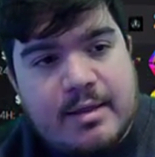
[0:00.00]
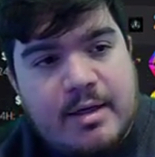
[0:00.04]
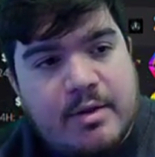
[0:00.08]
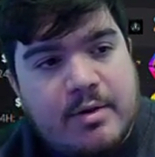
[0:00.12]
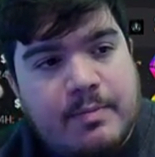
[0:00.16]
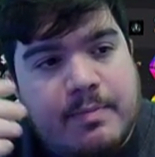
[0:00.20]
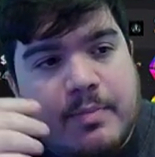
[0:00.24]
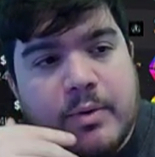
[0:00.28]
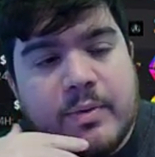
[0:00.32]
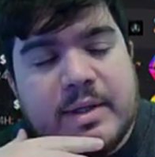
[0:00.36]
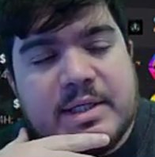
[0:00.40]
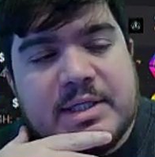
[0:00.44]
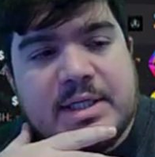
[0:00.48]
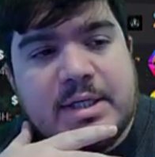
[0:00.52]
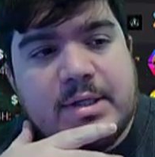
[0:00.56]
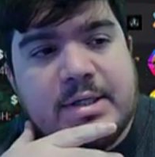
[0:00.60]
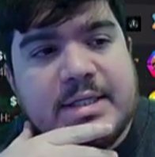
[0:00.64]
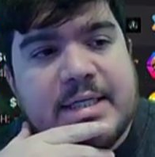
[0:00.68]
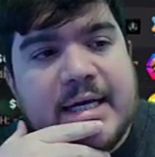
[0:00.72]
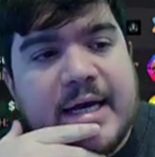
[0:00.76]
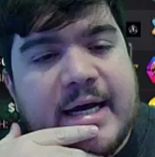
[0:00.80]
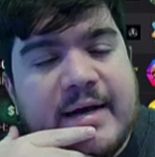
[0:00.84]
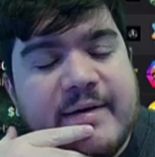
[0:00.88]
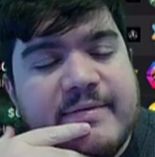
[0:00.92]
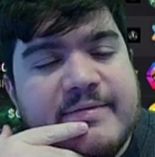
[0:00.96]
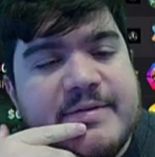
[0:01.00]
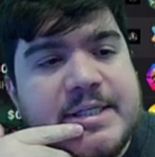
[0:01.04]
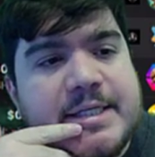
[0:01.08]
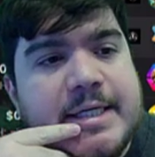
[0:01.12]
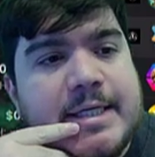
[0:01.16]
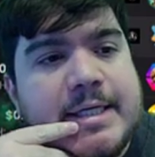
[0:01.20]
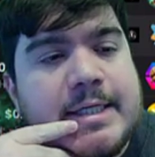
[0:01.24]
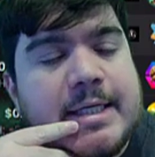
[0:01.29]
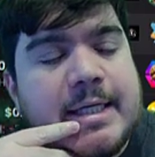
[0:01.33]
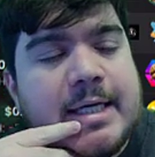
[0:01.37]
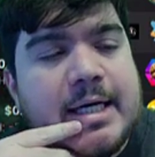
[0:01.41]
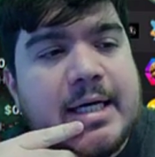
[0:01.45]
other Poke Center devs,
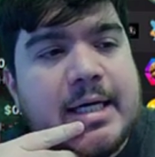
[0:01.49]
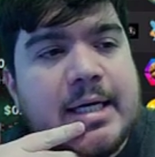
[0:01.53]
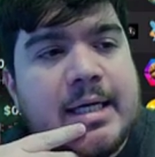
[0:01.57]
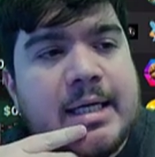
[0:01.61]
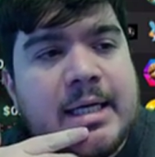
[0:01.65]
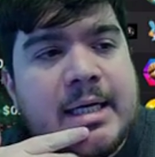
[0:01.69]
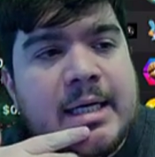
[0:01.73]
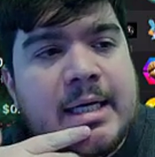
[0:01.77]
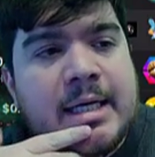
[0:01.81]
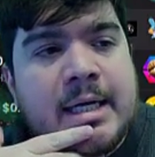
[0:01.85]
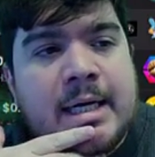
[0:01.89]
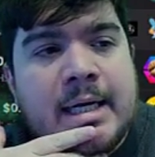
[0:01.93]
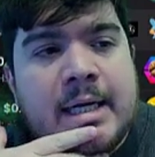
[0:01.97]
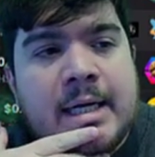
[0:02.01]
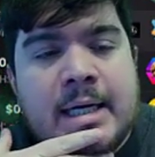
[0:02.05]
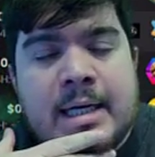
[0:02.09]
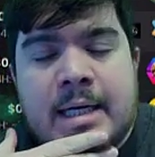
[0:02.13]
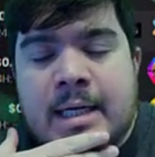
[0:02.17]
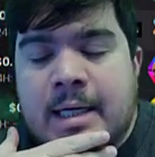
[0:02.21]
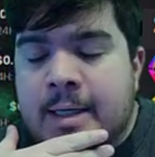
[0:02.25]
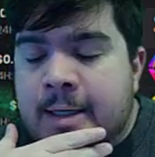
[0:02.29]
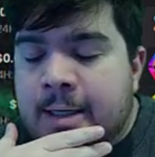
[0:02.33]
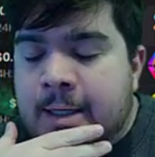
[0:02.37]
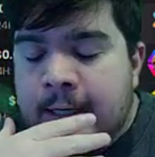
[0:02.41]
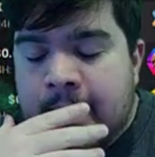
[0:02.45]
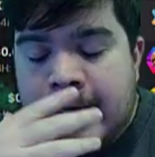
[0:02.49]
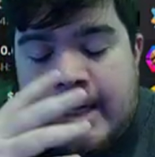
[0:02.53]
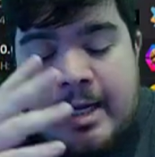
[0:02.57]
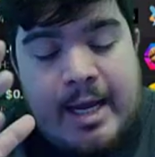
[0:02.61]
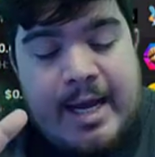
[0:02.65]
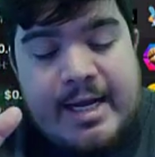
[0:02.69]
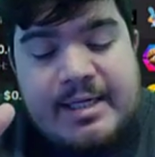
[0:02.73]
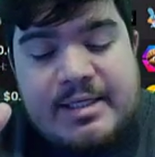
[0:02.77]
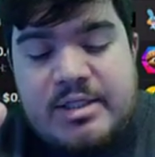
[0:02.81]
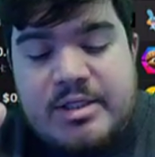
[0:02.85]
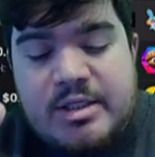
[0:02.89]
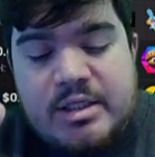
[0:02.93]
and
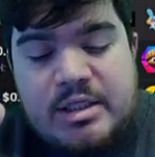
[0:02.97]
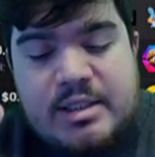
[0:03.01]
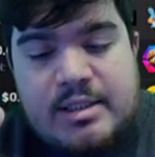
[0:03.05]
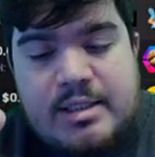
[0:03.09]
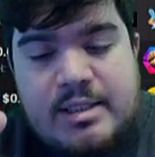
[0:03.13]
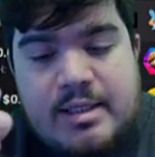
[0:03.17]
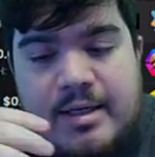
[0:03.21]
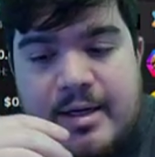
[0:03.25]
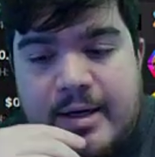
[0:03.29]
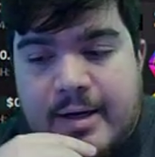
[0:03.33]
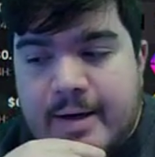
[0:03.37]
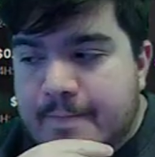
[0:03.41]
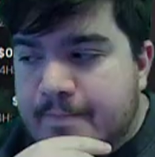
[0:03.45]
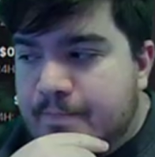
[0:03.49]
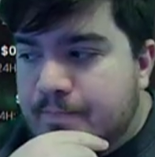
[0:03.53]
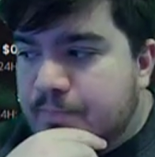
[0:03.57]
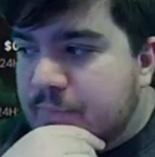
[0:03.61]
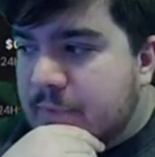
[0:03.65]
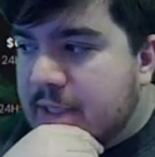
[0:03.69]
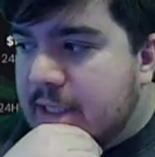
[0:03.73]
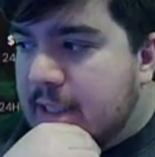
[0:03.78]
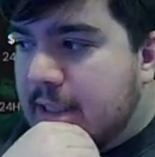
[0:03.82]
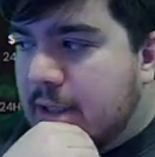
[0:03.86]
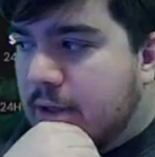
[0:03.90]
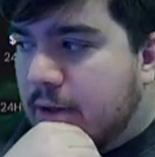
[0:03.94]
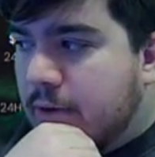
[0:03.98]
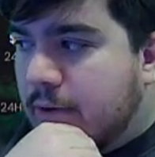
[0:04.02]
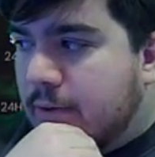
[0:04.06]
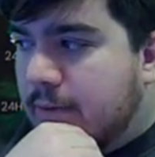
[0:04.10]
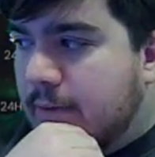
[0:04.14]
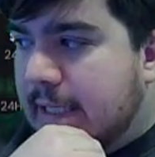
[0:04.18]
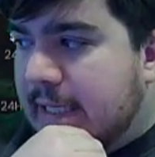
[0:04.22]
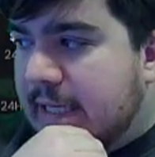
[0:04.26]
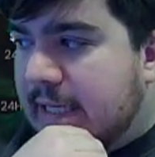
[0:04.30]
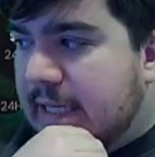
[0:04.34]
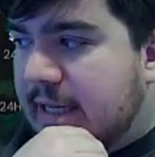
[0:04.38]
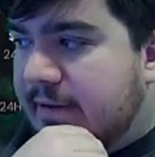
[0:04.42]
it's just
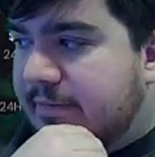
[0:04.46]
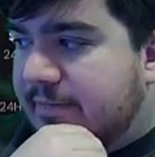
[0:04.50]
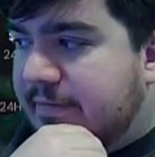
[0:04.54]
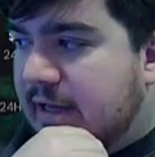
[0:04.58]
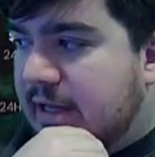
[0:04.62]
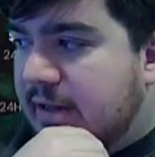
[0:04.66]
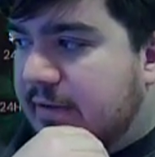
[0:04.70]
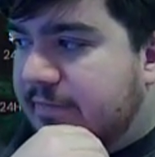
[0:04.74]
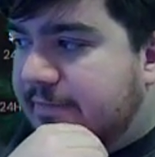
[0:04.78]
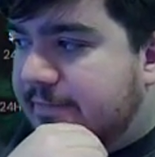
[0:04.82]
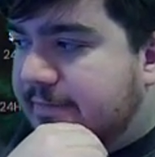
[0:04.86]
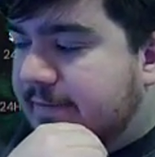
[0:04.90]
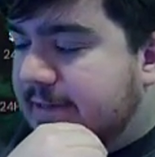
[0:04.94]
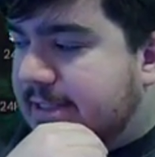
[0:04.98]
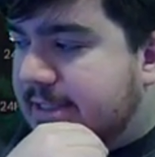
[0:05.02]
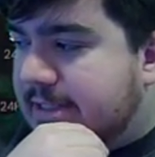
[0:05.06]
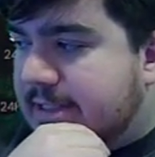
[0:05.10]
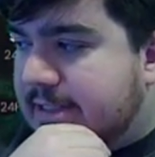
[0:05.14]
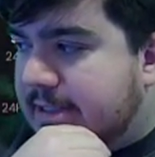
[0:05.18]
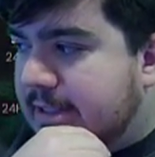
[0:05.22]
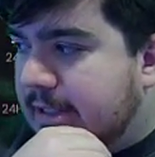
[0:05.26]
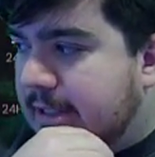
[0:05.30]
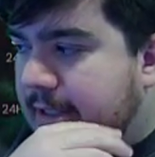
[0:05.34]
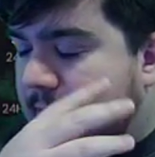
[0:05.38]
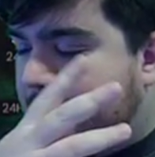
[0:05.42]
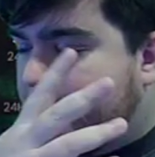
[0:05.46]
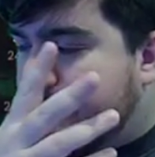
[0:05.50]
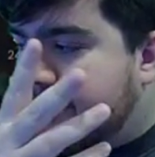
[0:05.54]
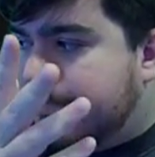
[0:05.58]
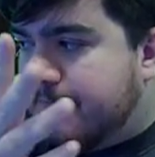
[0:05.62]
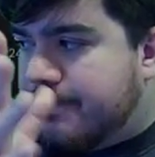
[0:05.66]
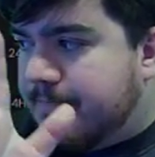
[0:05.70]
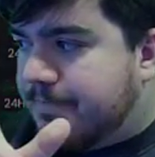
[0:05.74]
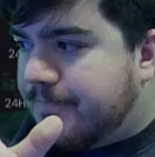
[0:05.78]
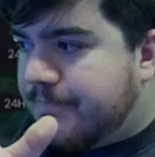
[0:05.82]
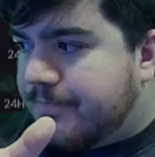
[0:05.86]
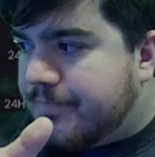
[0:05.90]
if it's
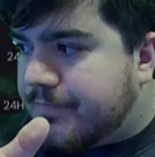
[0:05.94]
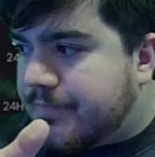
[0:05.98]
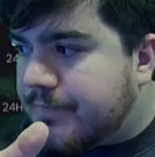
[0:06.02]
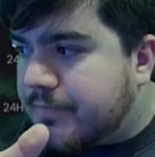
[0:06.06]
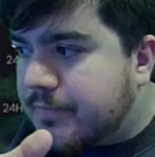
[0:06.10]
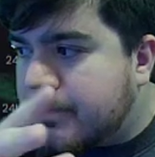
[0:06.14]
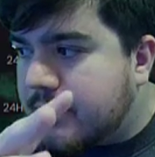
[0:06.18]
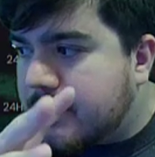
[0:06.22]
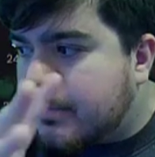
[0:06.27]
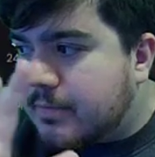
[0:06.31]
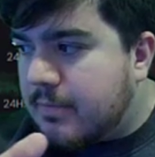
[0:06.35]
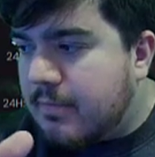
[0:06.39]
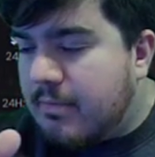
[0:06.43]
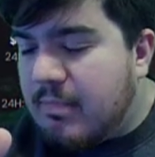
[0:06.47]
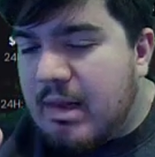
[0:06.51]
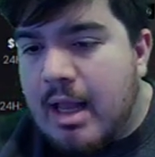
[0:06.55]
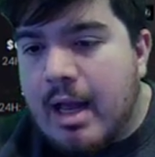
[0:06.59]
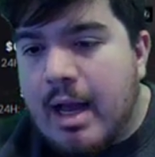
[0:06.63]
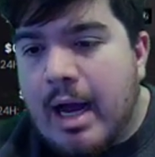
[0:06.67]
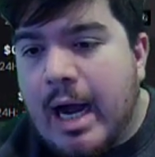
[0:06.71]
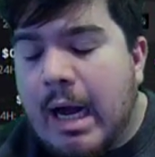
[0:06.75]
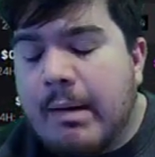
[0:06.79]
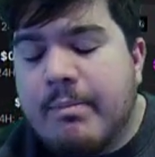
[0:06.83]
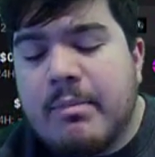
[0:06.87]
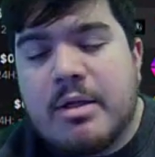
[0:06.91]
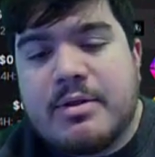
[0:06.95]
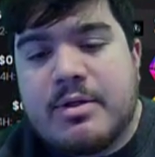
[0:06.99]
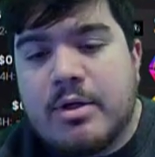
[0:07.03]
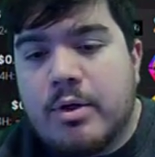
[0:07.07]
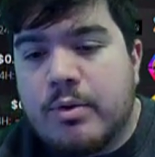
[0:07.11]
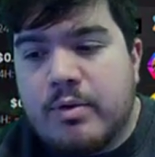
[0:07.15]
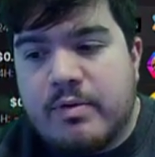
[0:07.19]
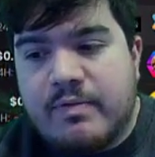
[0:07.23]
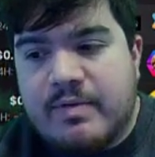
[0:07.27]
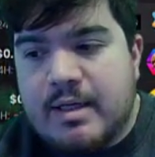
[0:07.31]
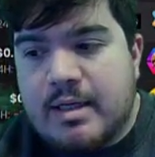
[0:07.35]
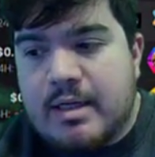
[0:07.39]
I'm not the
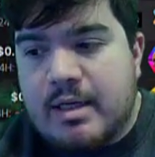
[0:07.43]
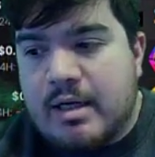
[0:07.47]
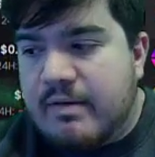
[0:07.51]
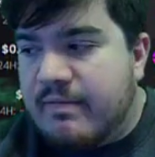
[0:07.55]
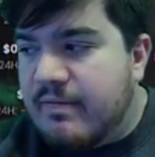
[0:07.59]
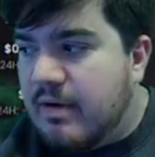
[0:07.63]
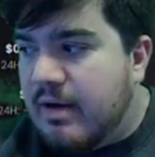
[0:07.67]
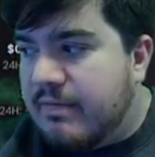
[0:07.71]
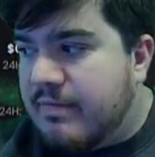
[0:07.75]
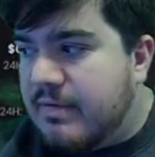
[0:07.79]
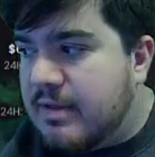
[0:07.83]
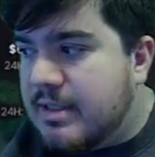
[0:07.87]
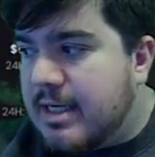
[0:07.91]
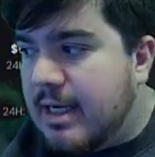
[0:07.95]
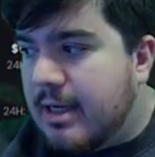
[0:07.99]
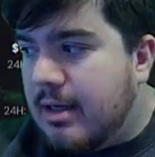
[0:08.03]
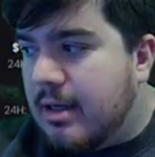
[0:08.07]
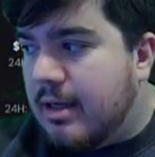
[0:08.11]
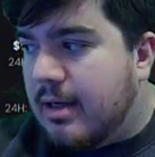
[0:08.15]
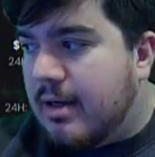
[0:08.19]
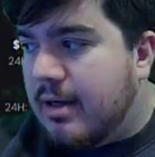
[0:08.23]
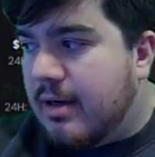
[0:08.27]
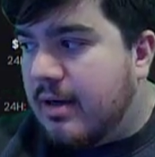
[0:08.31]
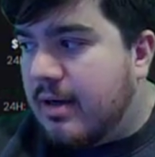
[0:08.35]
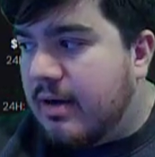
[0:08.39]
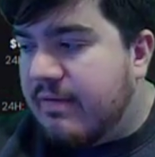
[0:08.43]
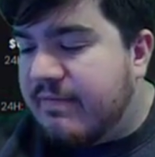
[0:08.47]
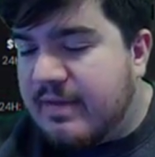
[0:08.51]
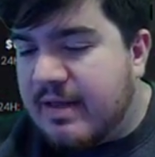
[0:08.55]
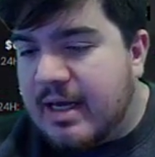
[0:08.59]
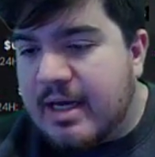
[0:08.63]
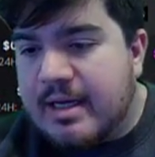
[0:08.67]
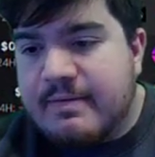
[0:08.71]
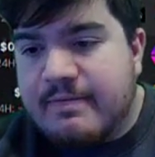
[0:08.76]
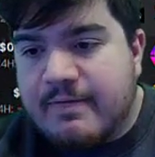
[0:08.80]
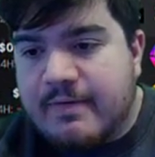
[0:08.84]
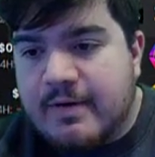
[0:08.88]
owner of
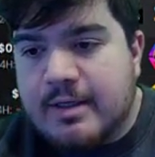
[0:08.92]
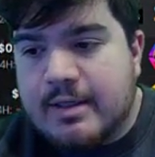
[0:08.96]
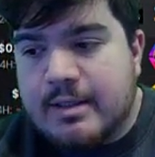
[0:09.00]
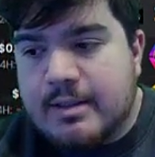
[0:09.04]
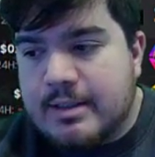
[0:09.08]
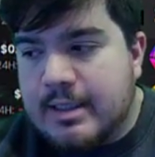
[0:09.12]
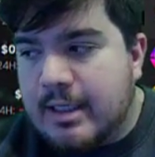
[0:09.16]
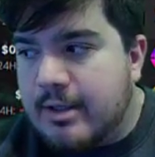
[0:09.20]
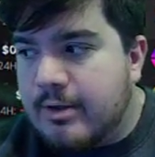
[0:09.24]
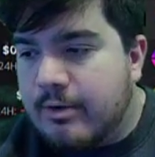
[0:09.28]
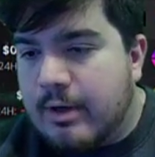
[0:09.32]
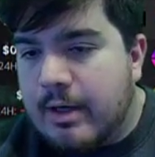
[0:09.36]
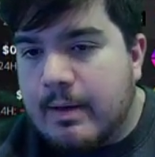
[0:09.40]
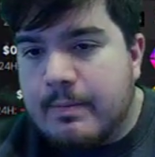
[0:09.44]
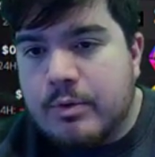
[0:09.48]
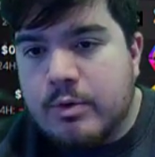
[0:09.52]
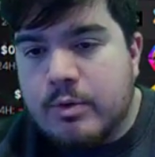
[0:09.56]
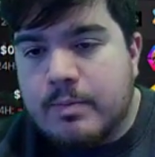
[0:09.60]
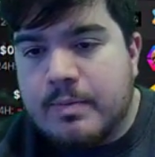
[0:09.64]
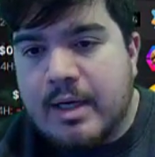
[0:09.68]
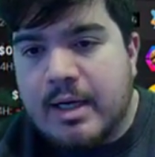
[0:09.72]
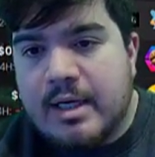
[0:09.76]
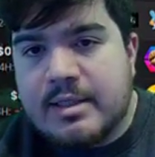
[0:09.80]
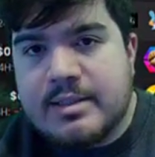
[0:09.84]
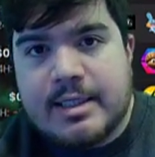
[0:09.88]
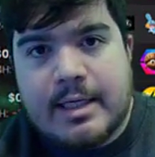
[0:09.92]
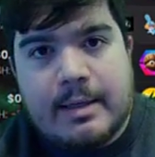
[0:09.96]
that fucking Telegram group, guys.